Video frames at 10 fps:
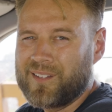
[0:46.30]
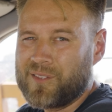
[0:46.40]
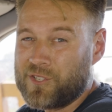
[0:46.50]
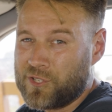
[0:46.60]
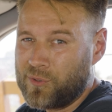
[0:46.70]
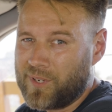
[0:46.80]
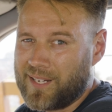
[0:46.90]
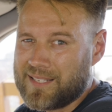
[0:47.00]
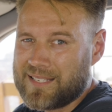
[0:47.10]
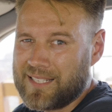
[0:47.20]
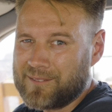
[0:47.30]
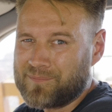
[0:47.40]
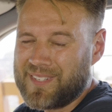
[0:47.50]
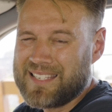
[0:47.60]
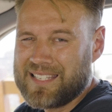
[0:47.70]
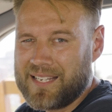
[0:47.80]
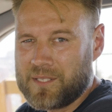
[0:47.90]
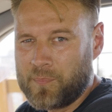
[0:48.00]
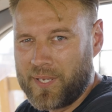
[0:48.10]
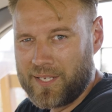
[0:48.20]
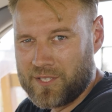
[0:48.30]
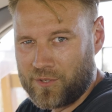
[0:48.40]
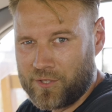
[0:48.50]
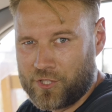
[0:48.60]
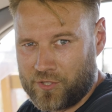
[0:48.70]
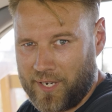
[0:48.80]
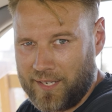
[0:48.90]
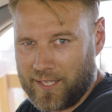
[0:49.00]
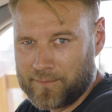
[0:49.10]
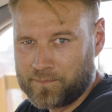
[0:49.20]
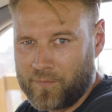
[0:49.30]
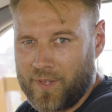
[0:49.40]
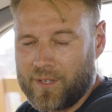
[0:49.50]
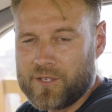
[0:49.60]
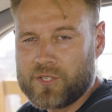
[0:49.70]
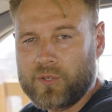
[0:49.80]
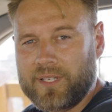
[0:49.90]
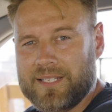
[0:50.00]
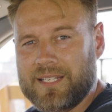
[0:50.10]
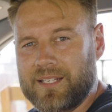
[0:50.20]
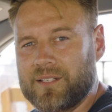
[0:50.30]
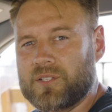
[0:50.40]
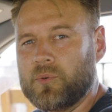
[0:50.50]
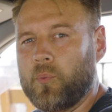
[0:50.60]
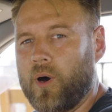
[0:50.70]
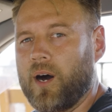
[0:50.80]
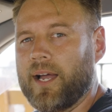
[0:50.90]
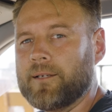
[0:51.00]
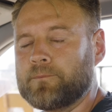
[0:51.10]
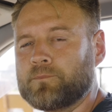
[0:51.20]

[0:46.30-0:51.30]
The short answer is that depends on the trailer. So let's get into why.